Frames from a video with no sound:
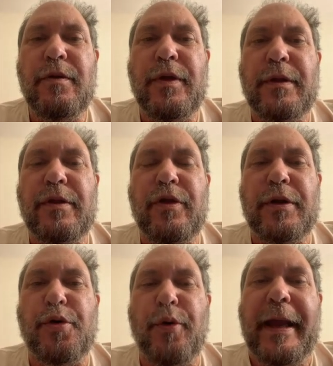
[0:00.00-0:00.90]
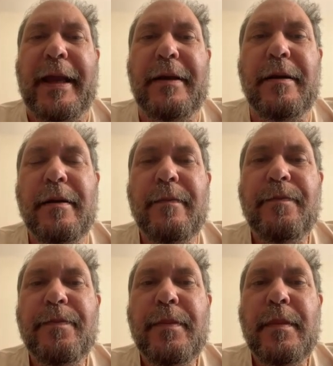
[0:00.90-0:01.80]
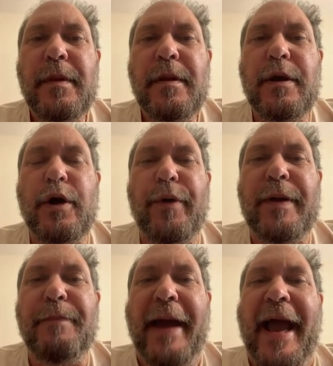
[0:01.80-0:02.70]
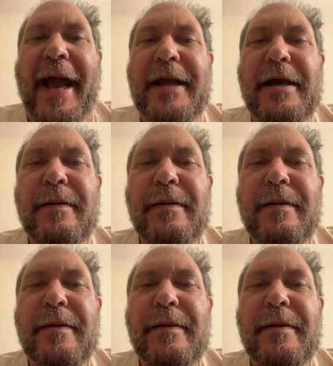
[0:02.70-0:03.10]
the the train going back